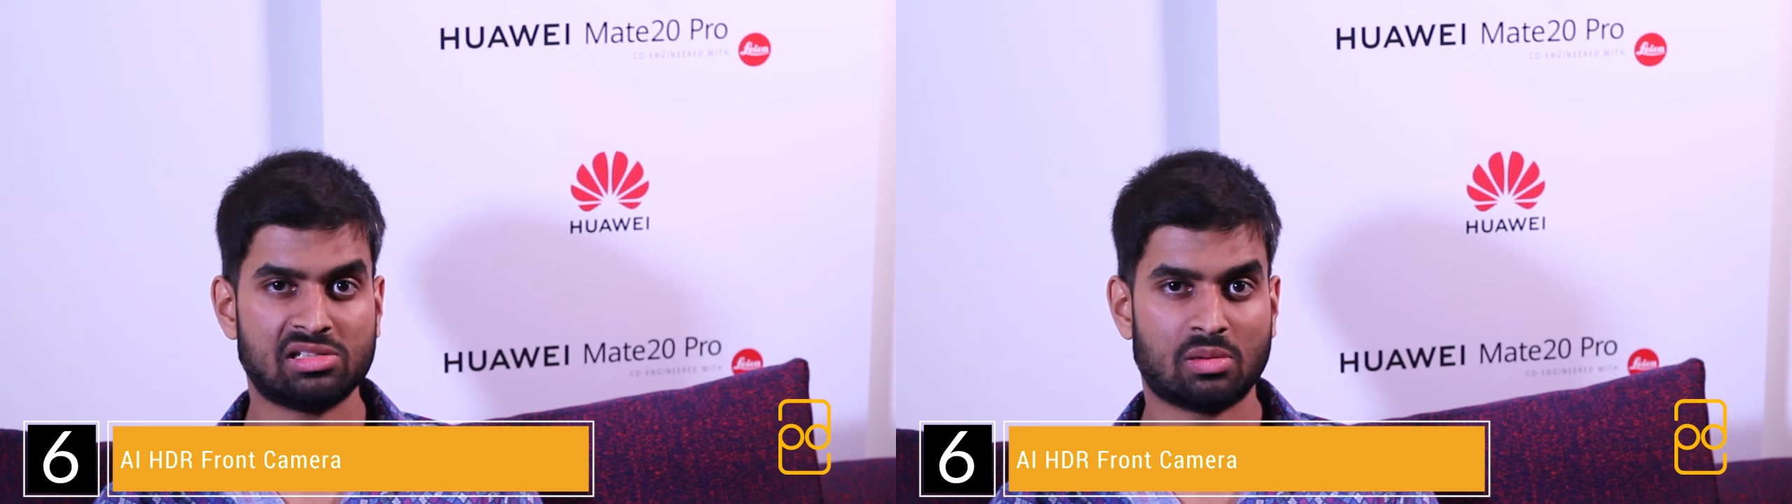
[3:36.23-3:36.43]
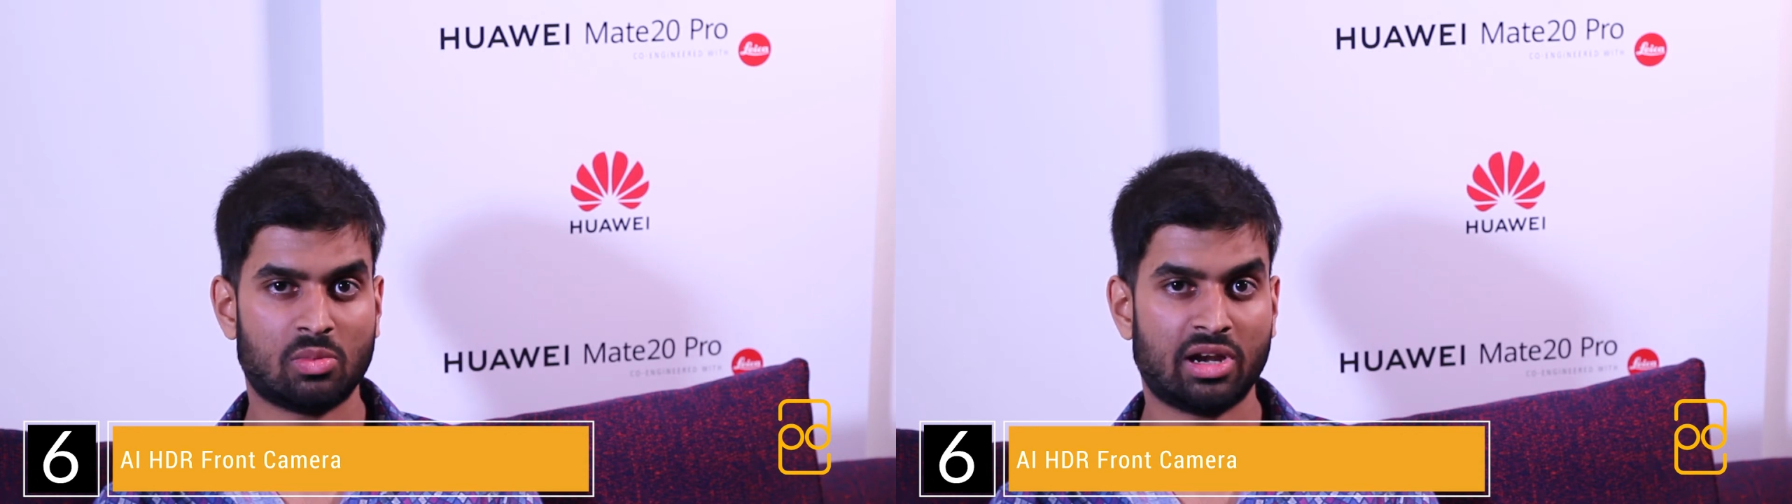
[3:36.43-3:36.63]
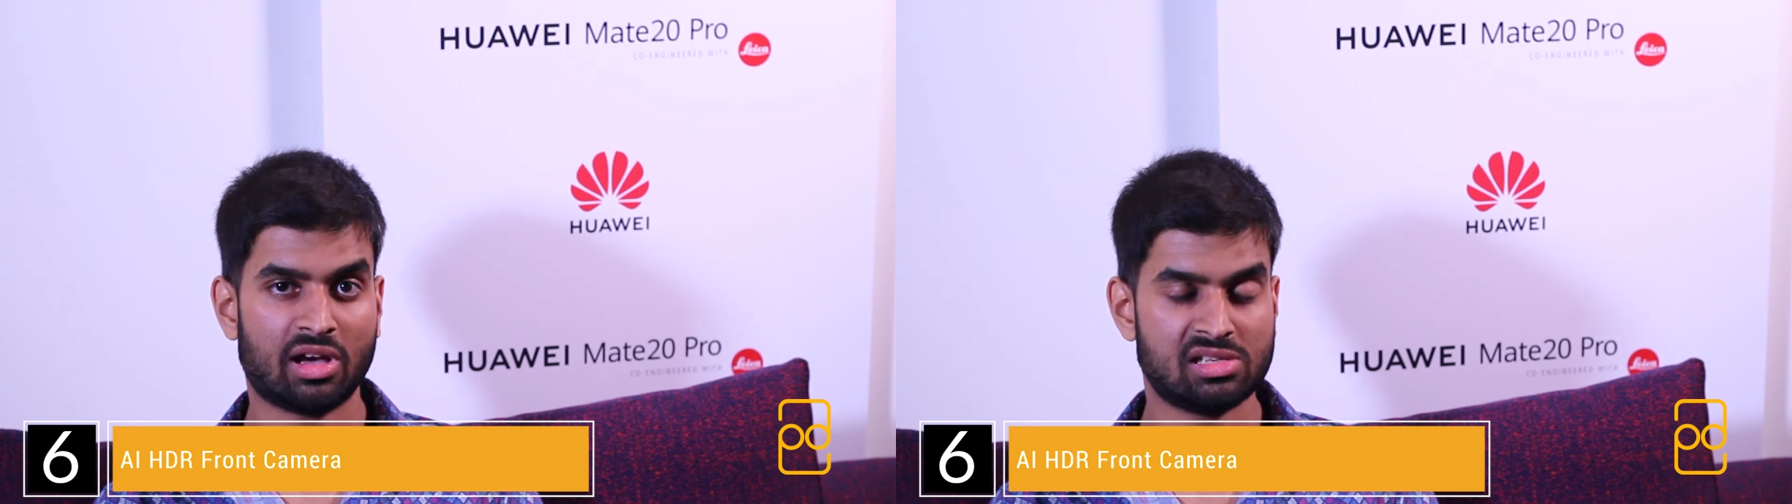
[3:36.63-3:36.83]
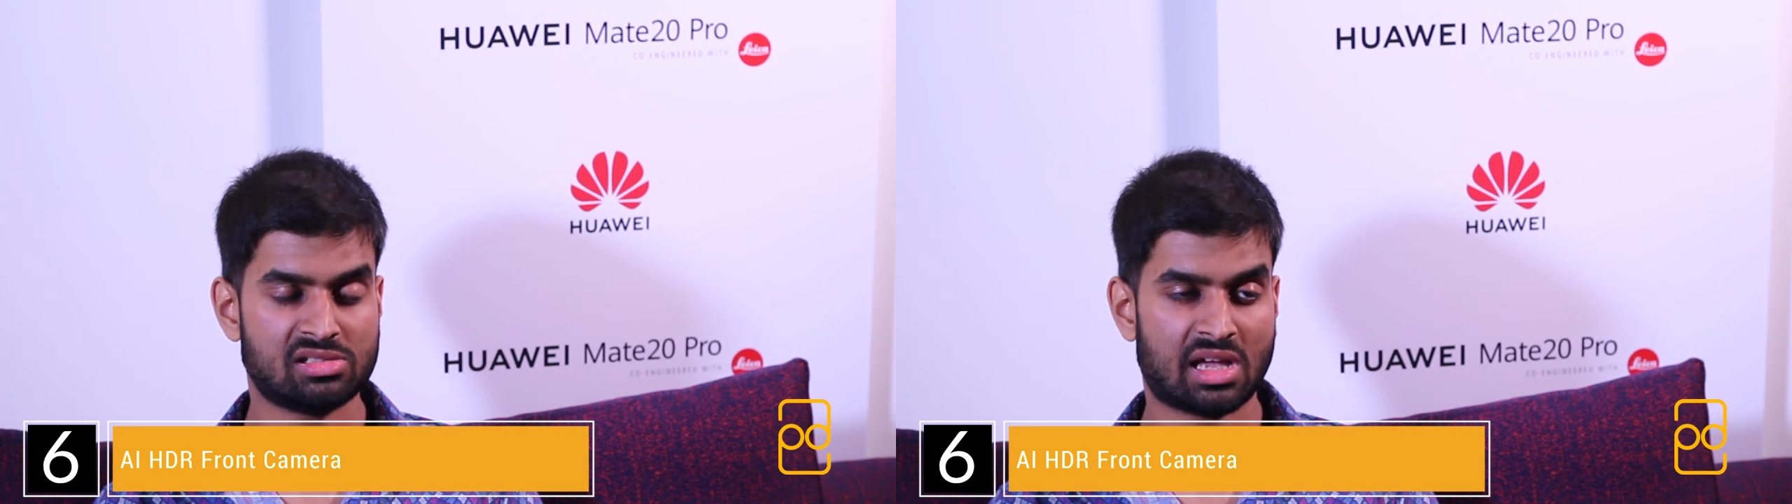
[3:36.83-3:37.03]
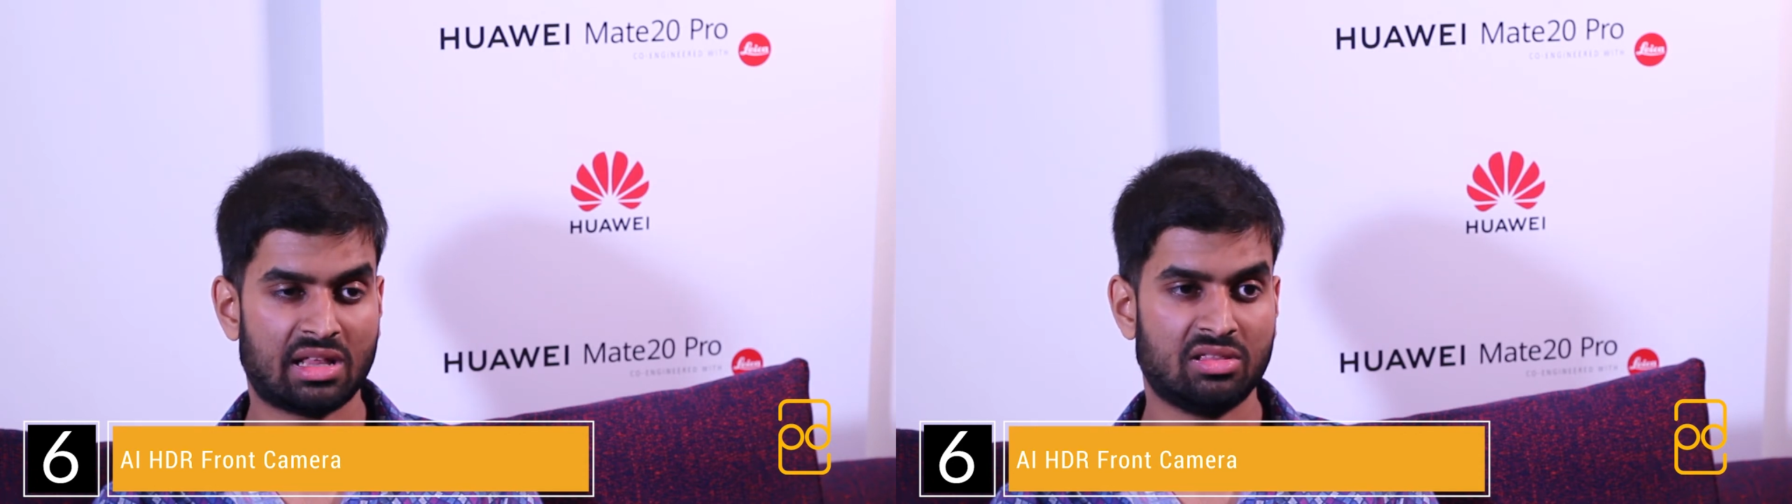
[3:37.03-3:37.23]
somewhere
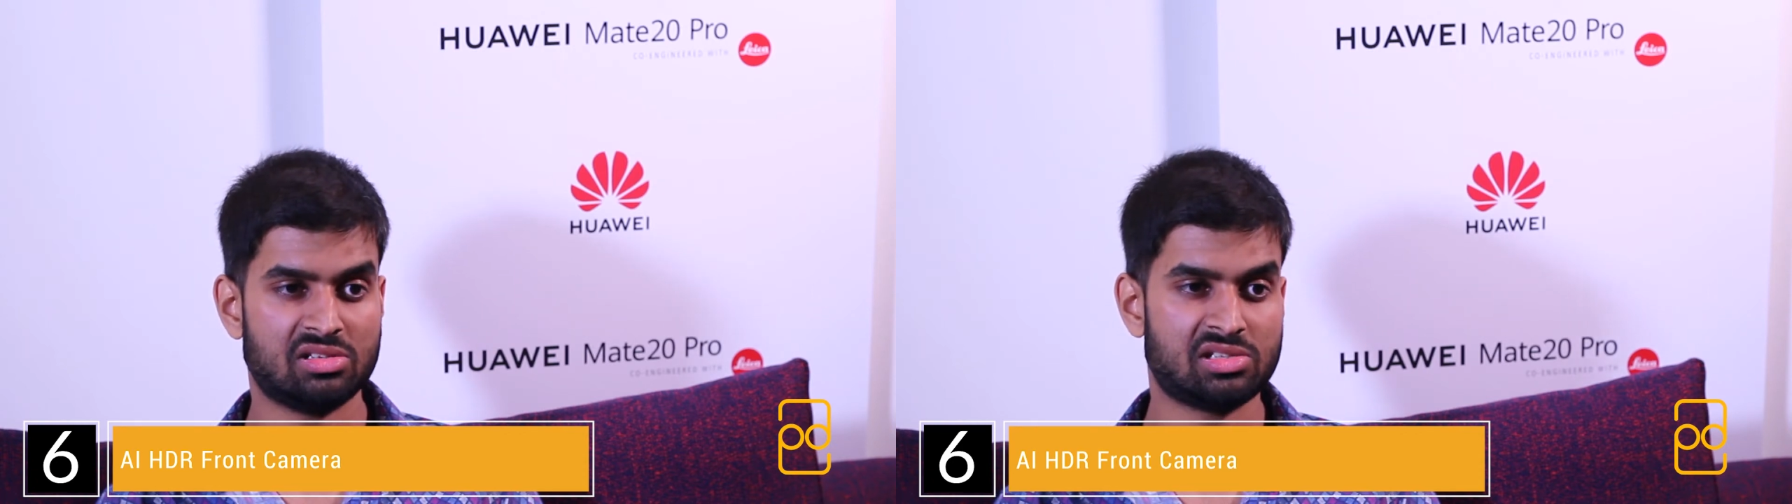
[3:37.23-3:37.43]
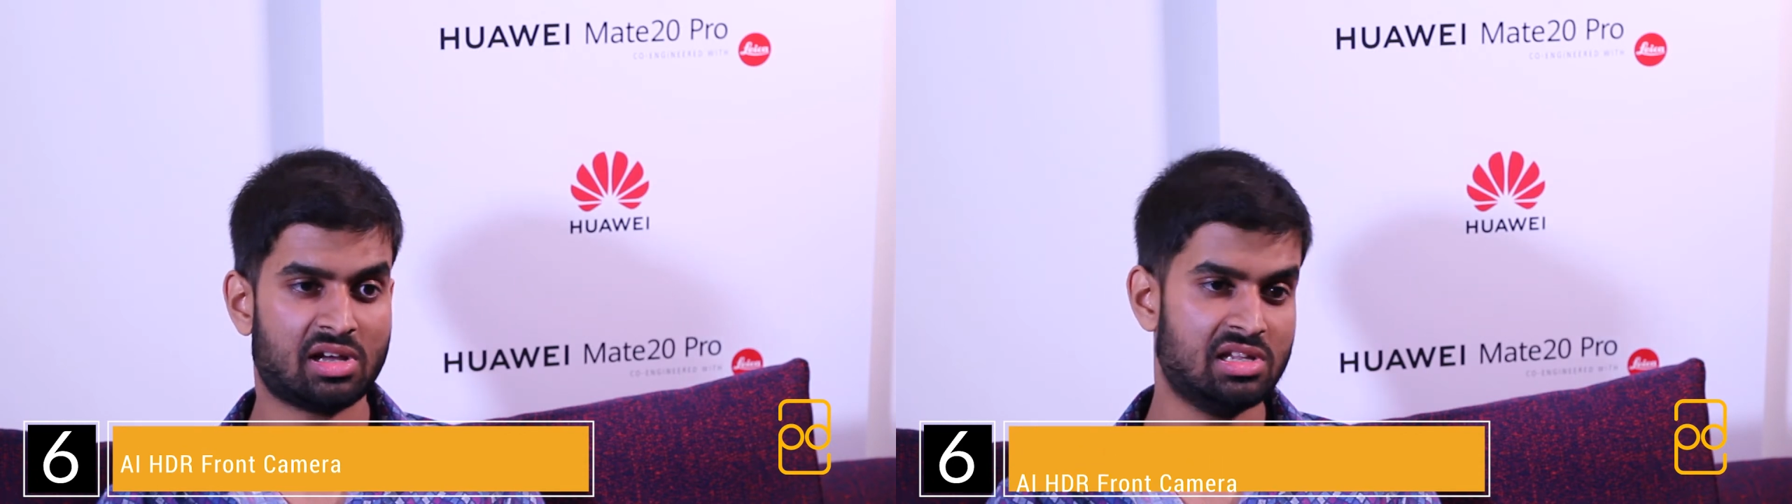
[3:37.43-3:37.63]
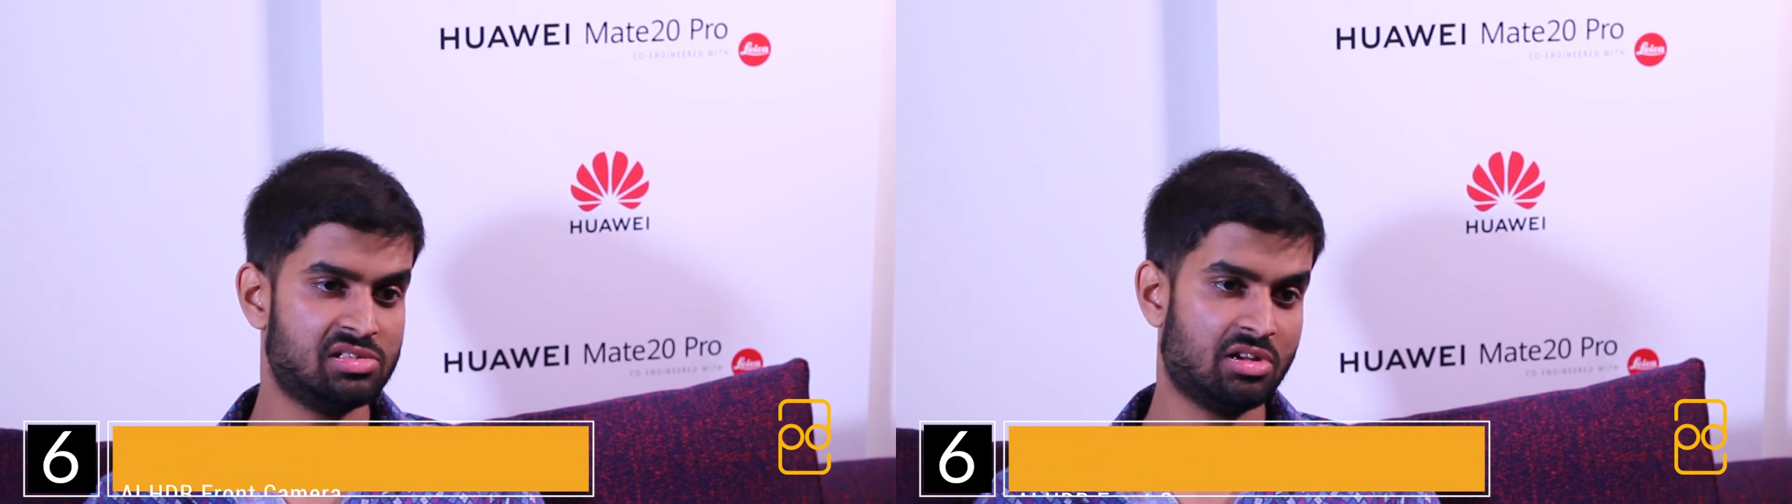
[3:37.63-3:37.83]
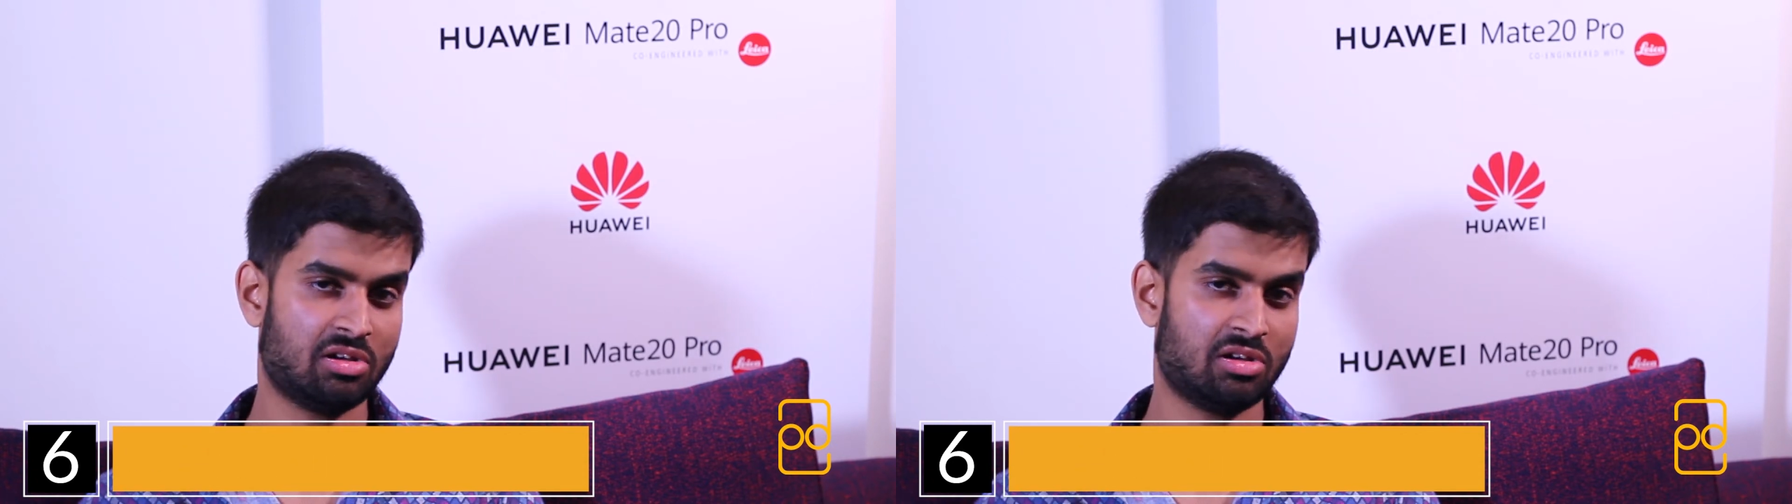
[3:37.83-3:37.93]
nice and the sun is,